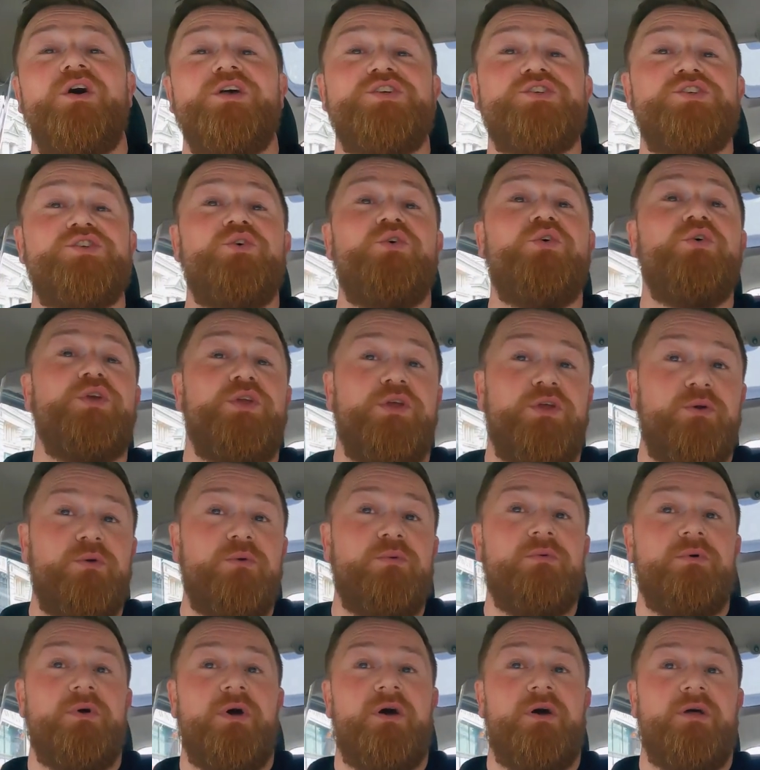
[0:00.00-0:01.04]
saw you
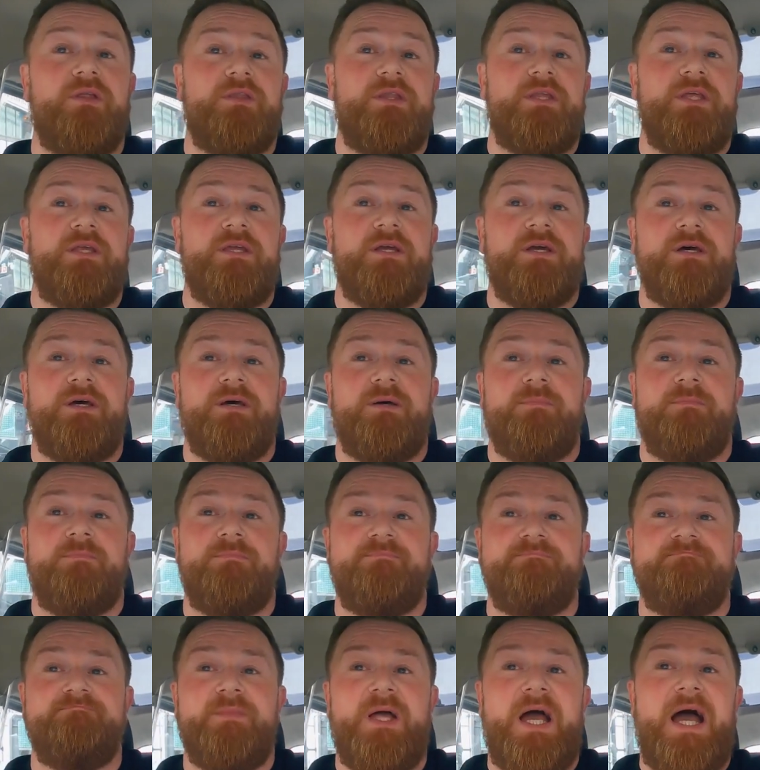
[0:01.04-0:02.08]
at the
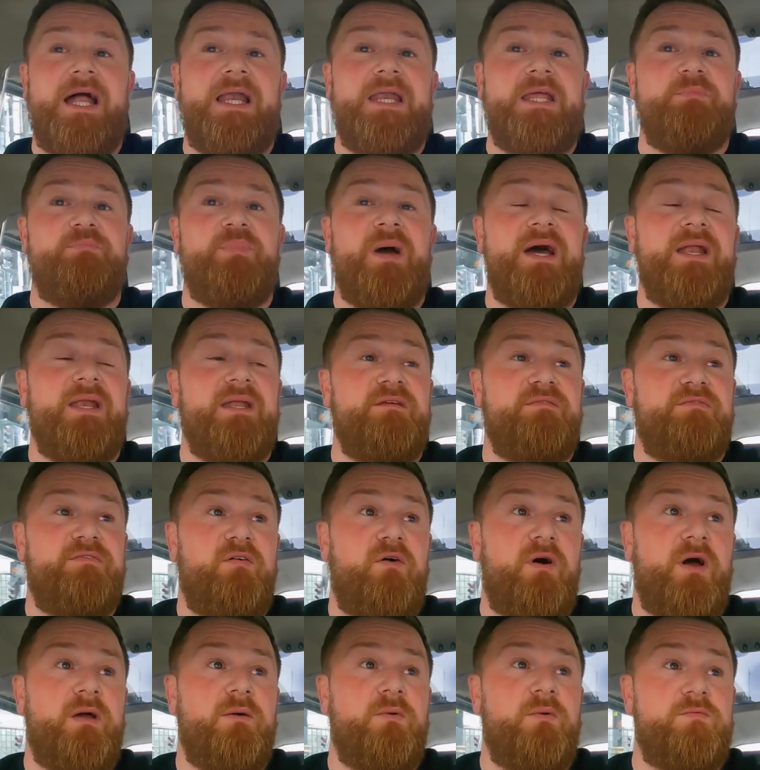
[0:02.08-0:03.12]
um, Ali Pali
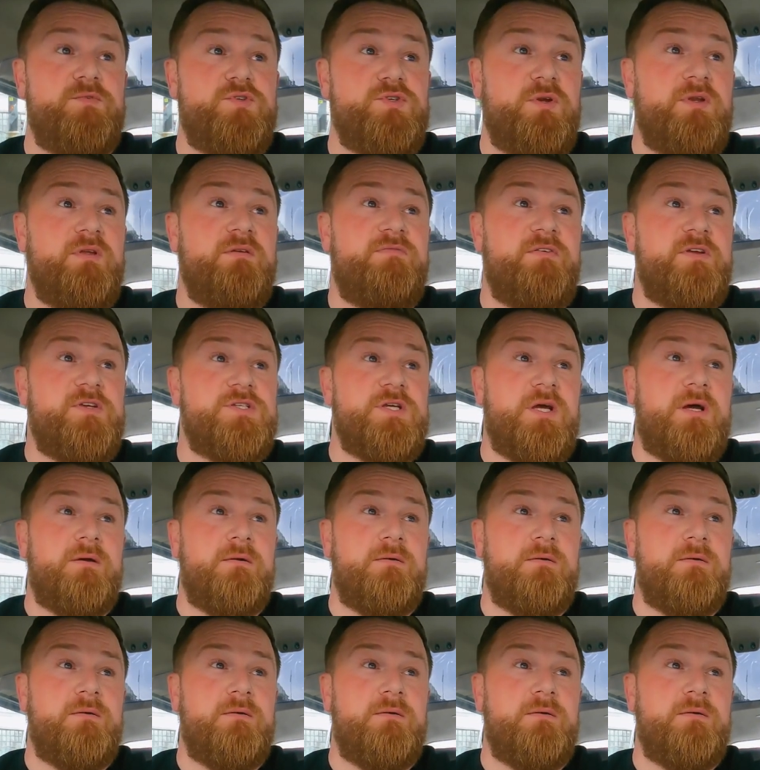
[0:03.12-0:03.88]
fight with Johnny Fisher, the